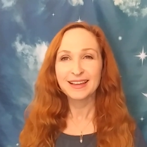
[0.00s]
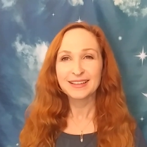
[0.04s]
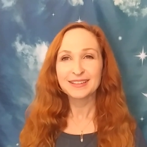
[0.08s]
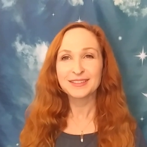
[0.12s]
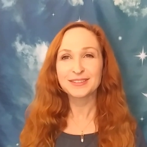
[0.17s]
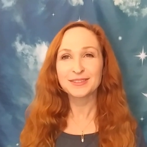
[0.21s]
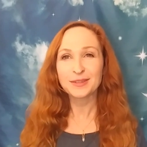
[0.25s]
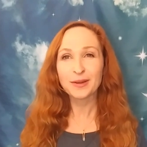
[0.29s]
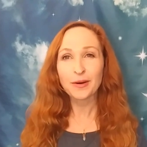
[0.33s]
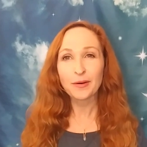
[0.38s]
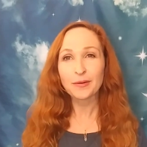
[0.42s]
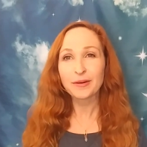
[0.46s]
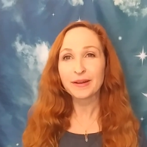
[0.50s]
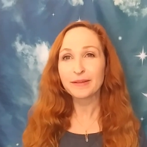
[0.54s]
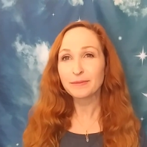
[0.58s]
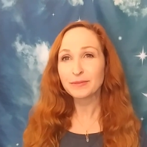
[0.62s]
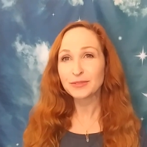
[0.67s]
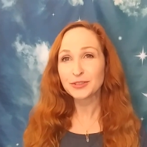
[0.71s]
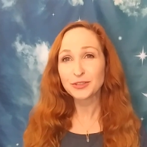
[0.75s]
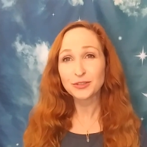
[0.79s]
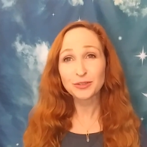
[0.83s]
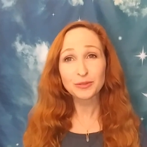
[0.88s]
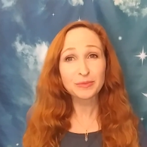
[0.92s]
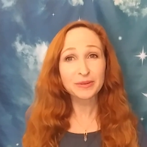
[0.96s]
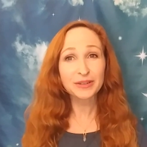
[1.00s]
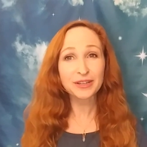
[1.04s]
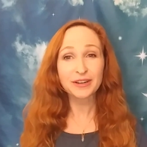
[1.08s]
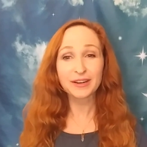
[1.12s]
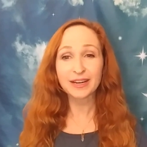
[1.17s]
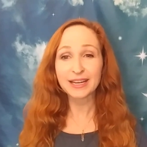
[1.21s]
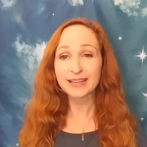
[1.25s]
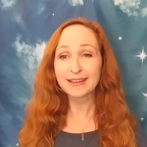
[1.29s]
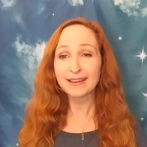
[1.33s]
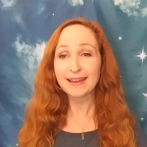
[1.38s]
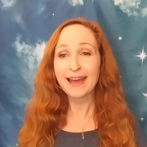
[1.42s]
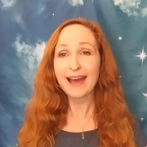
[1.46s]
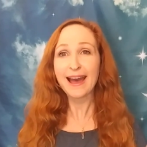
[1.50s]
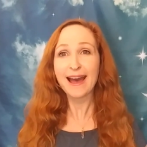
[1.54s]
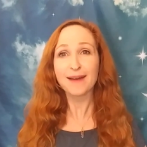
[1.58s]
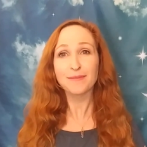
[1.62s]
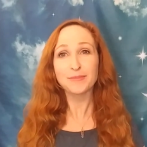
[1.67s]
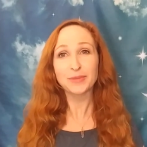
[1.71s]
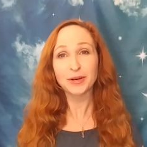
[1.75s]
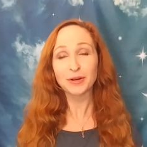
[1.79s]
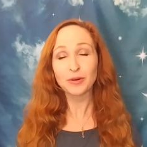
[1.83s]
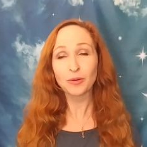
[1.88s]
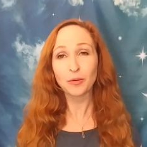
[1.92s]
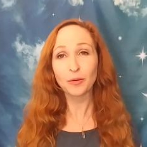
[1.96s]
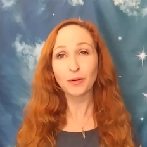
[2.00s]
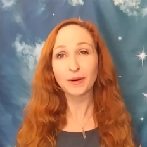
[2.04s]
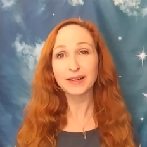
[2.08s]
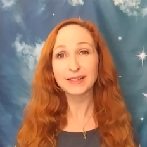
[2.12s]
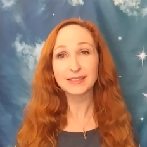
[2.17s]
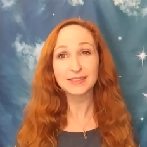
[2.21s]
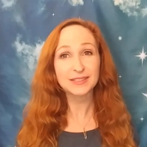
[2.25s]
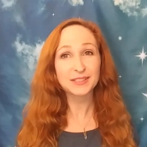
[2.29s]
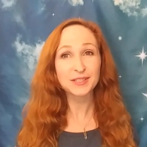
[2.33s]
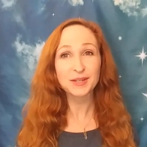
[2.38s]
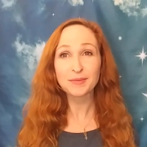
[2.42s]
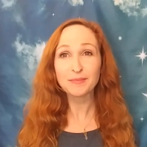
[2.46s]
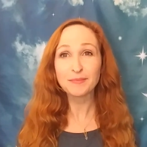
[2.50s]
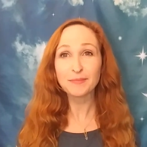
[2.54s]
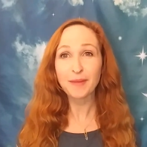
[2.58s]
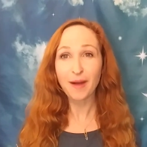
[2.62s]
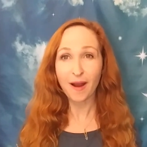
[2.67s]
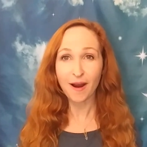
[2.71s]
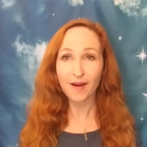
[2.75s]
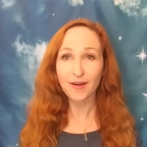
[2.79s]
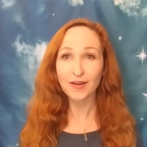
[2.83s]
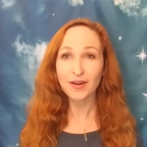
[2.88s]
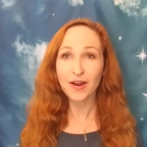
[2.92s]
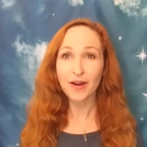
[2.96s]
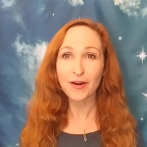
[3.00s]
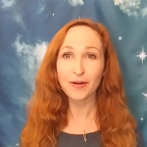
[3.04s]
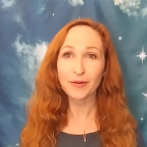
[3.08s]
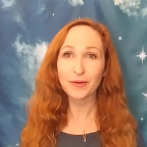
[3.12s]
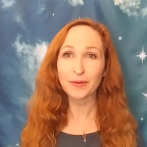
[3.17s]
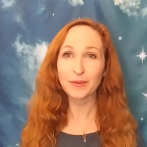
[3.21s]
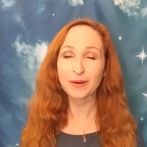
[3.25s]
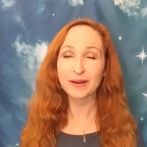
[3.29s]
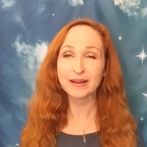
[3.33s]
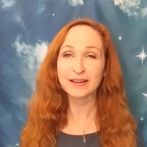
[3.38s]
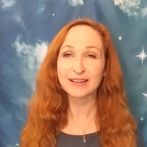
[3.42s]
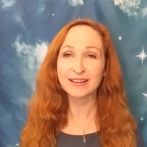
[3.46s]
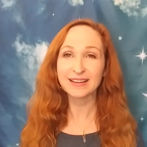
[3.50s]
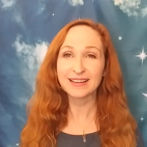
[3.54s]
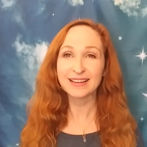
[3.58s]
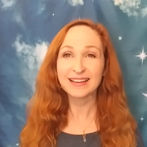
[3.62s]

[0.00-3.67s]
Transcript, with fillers: So, Jupiter in Capricorn tomorrow.